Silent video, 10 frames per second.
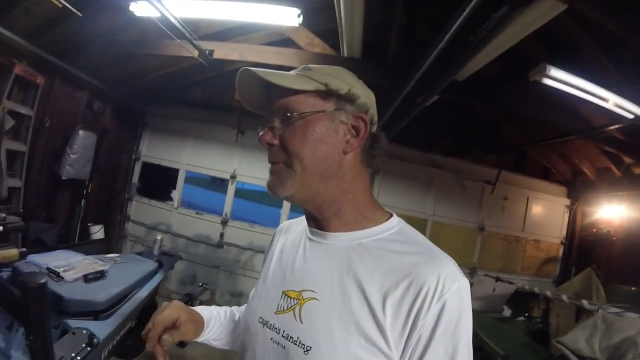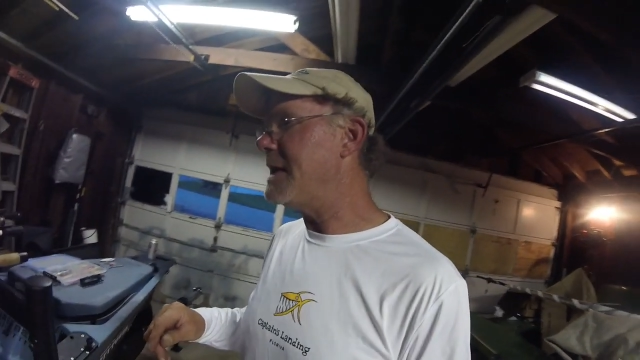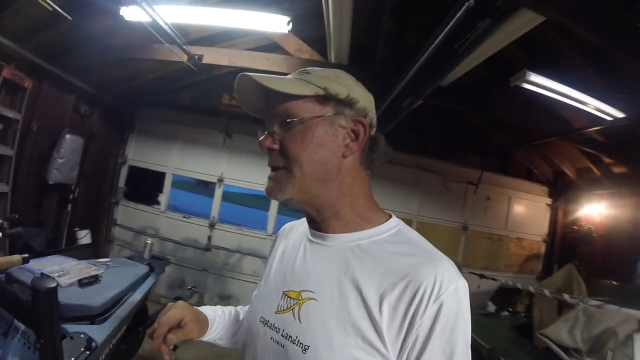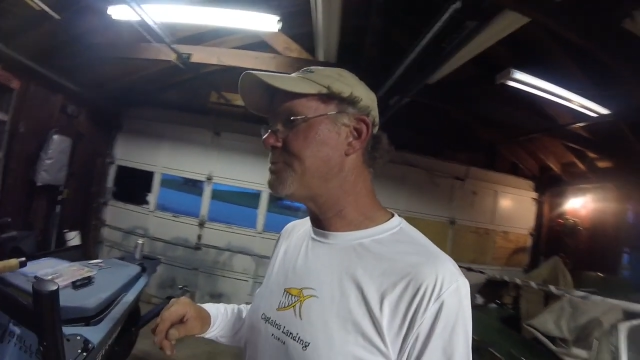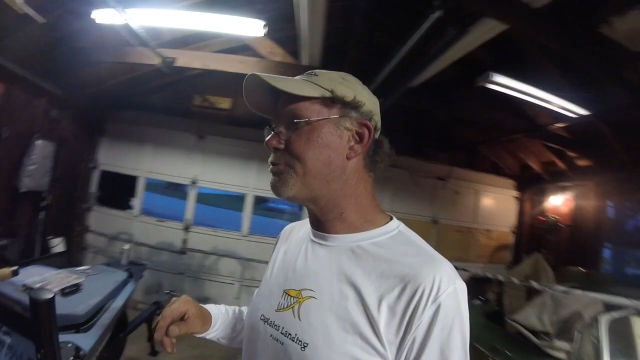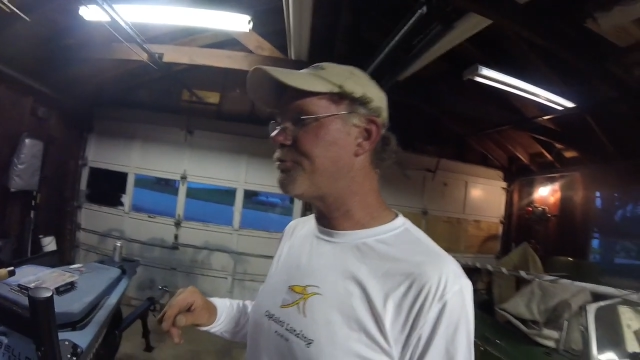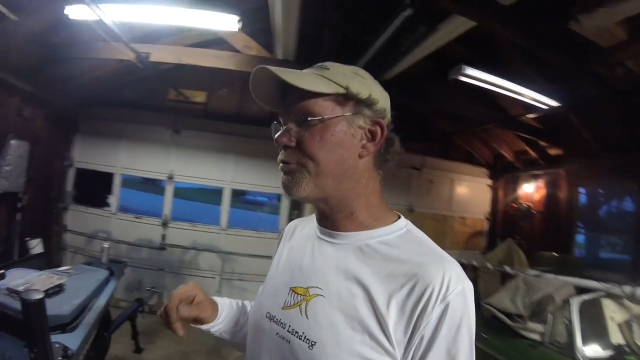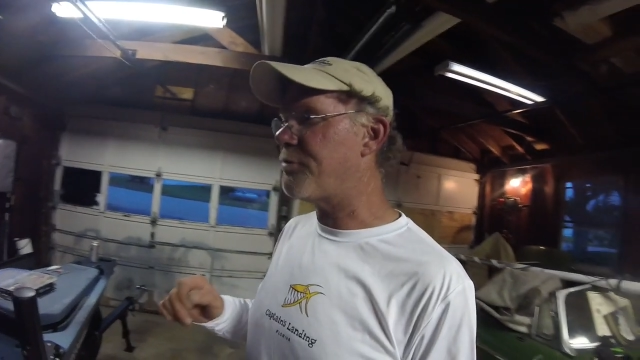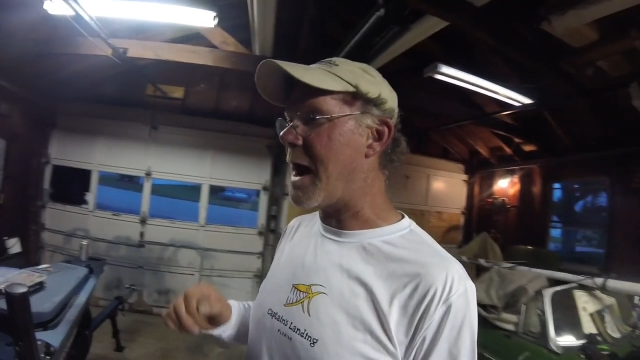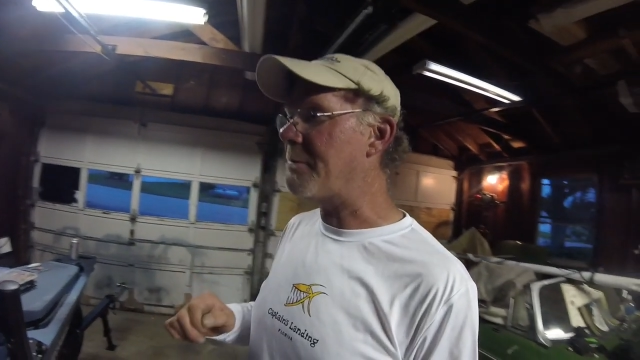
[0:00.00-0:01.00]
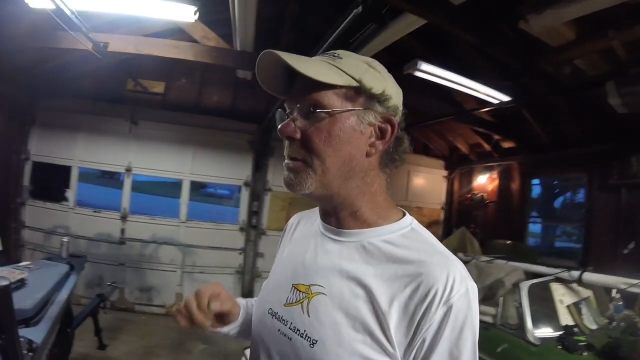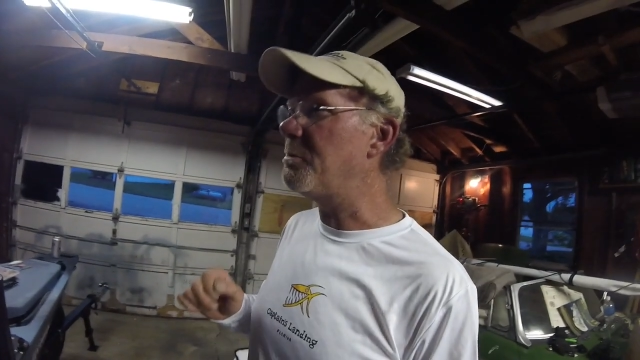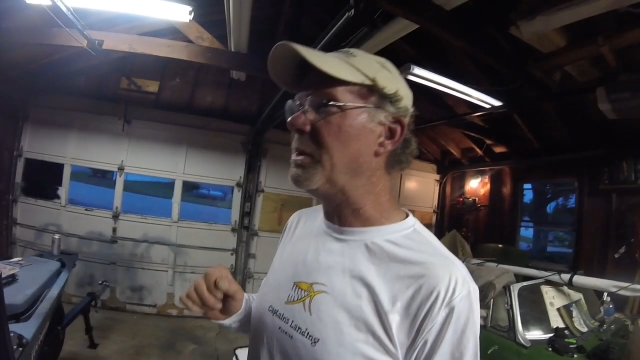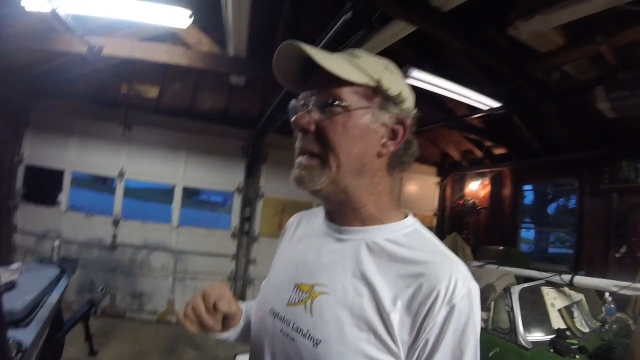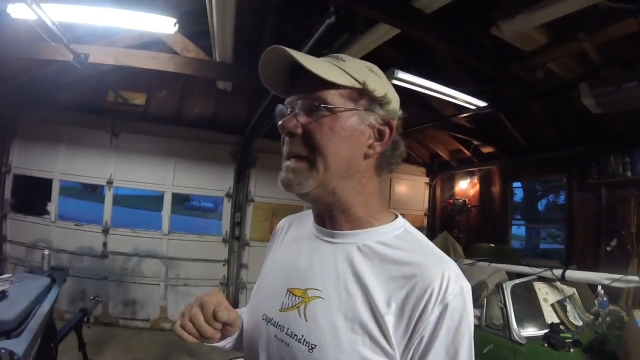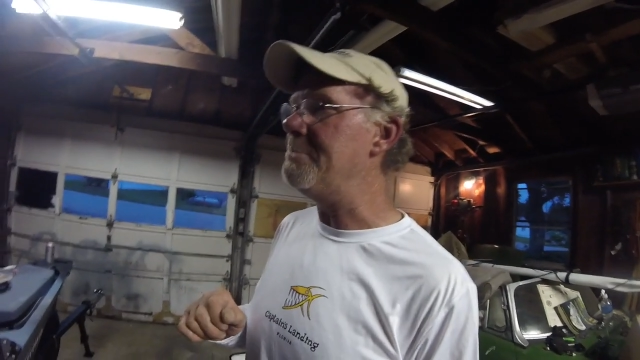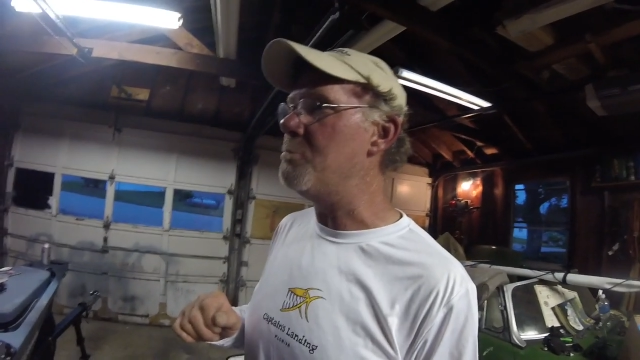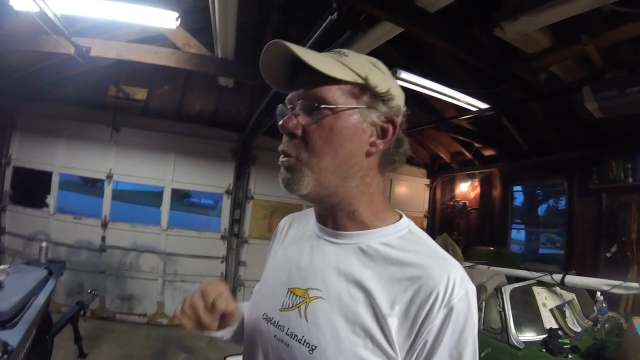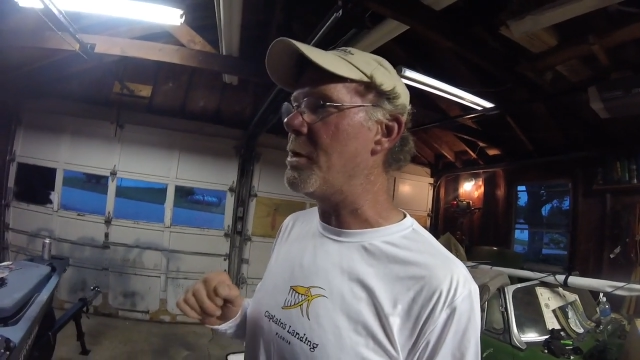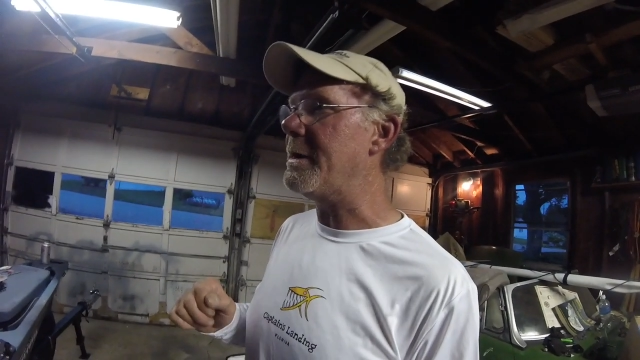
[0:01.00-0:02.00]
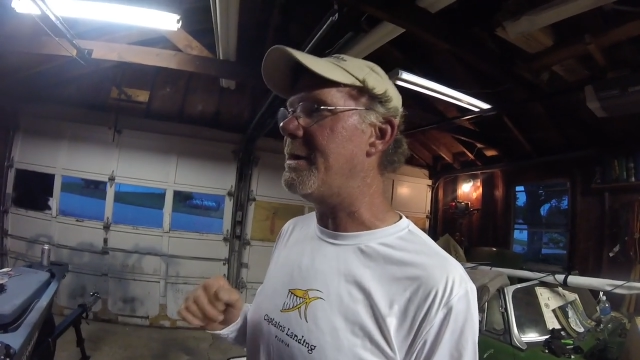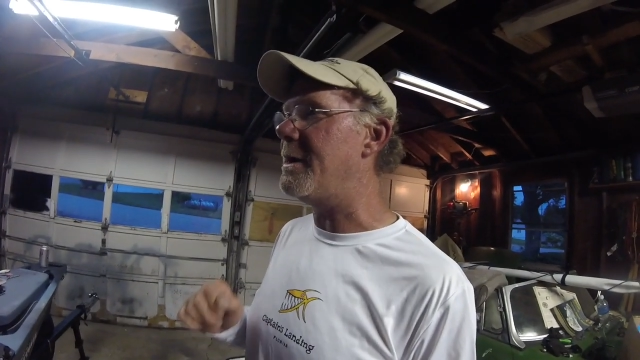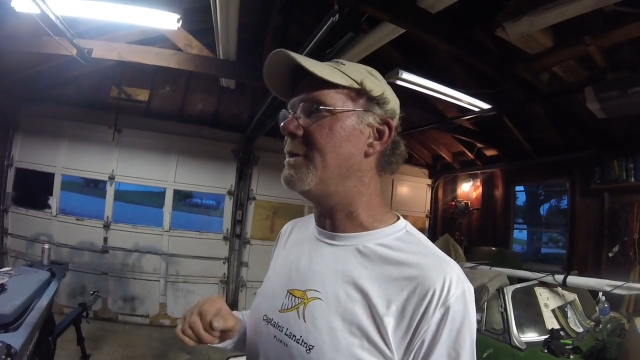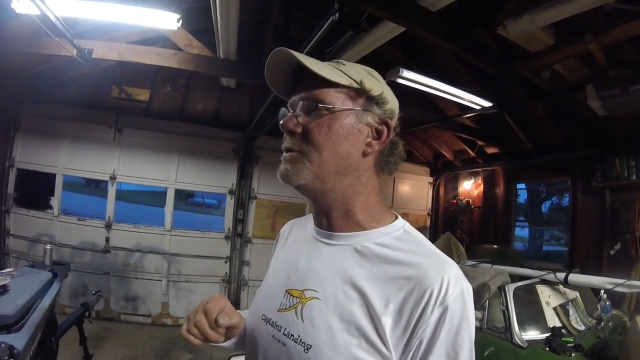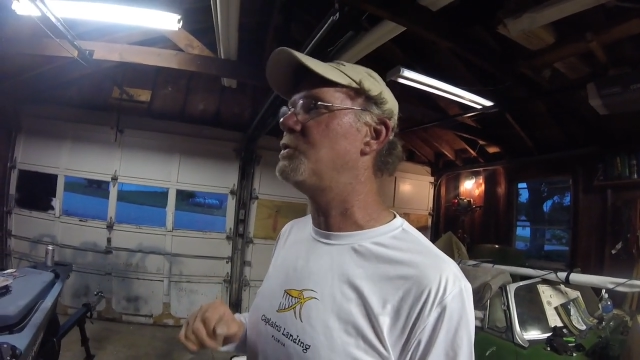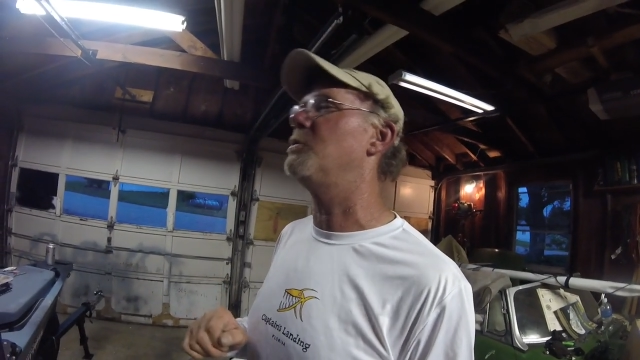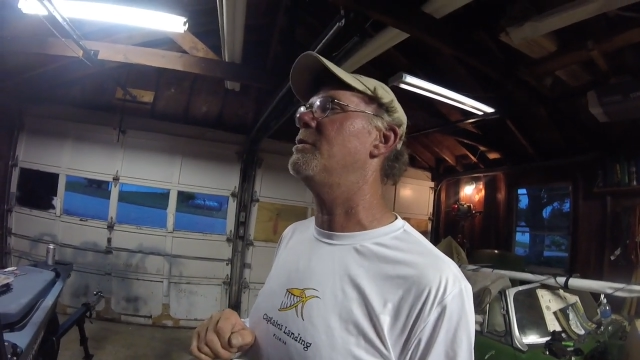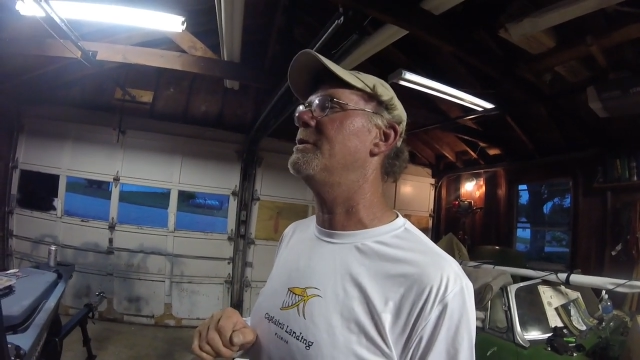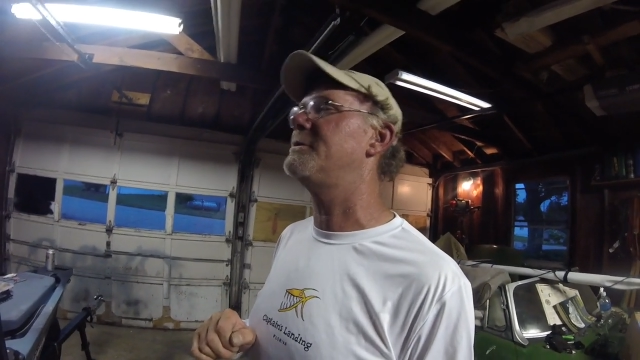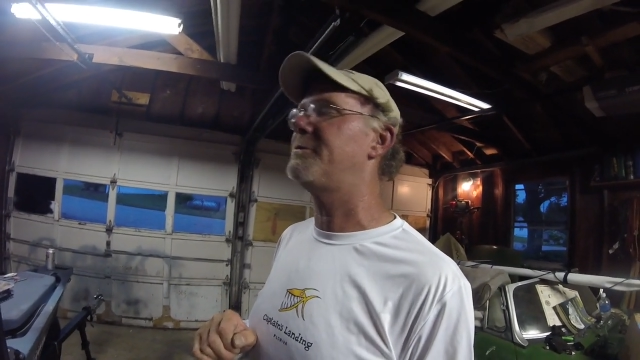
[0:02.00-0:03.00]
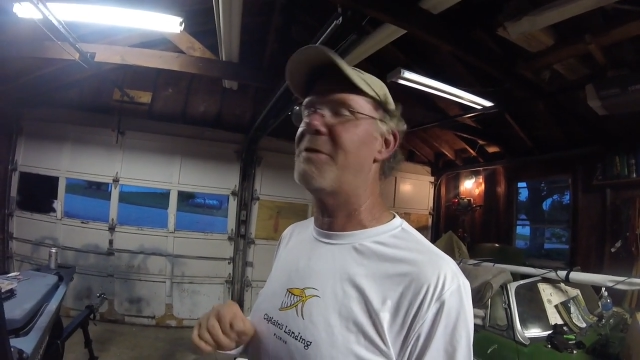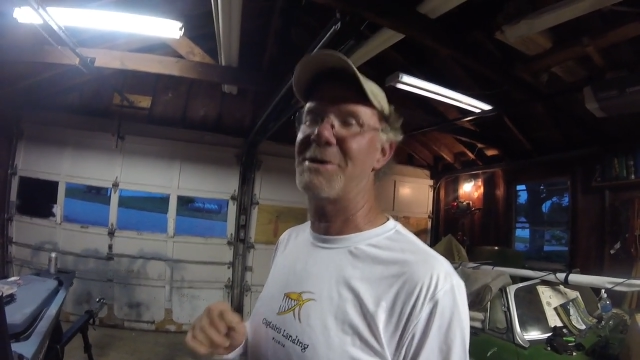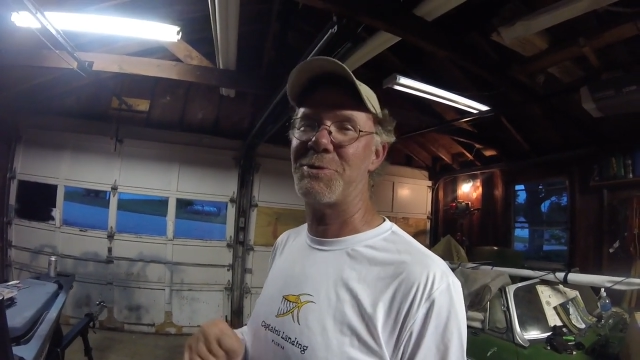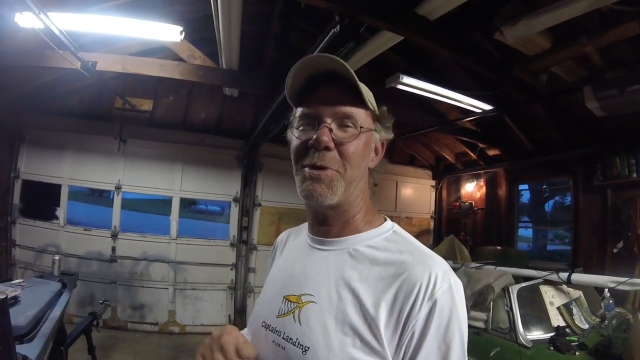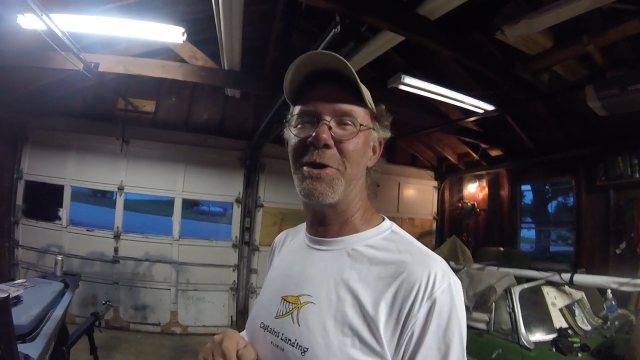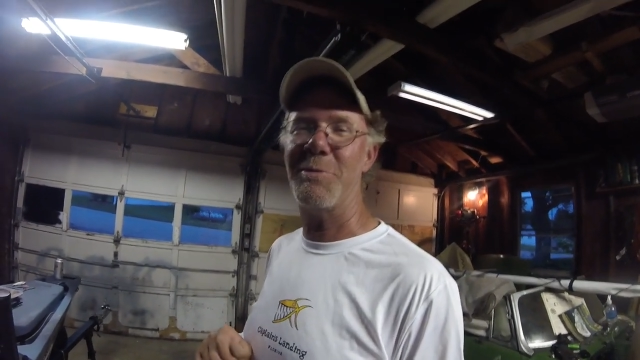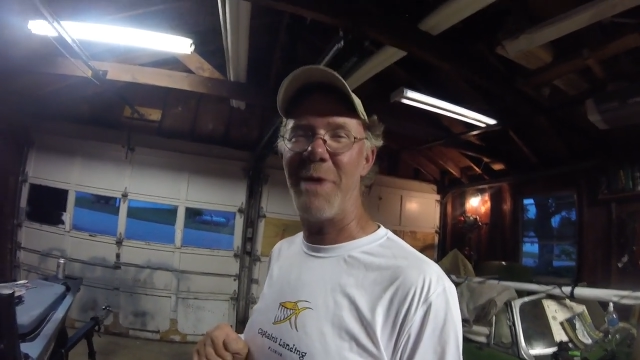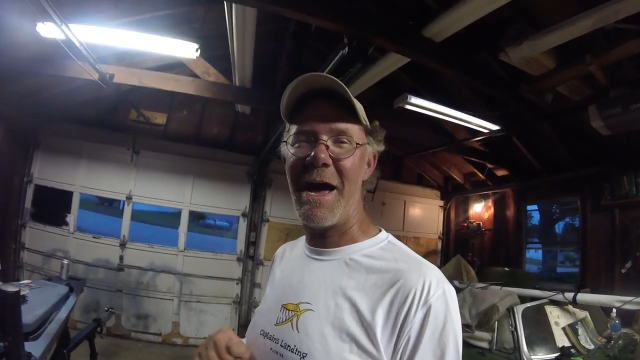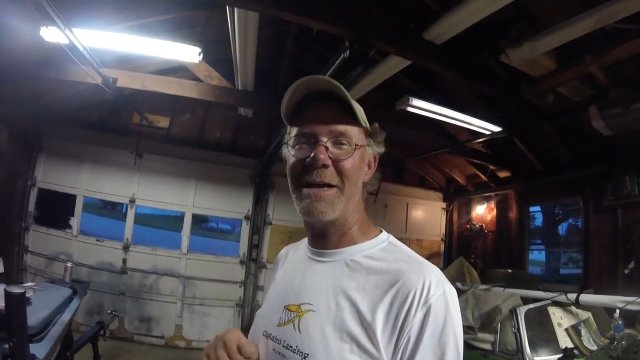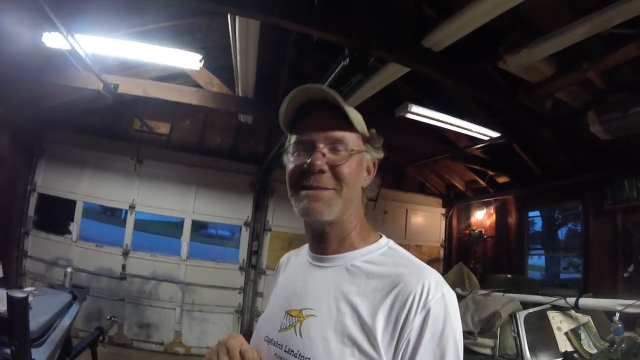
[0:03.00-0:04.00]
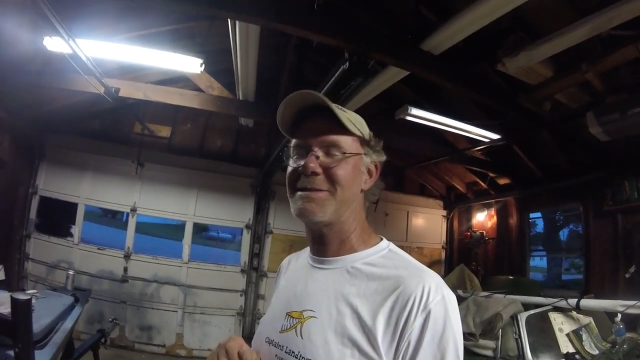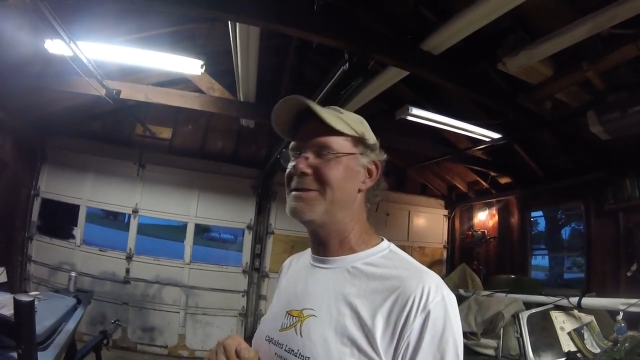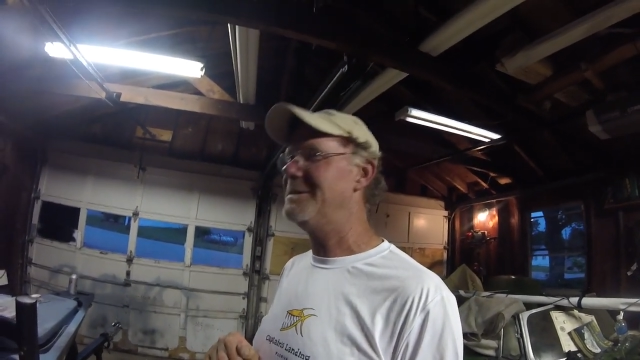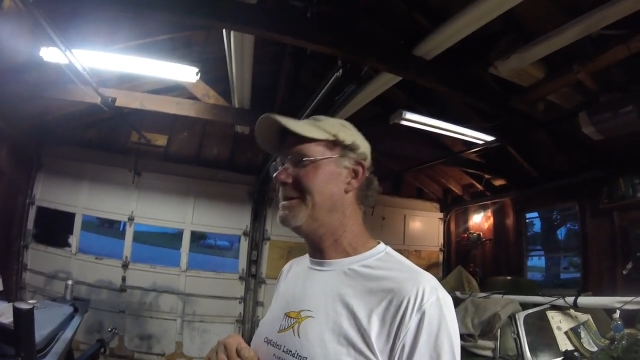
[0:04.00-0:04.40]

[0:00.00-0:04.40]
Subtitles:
It's probably more geared towards freshwater bass,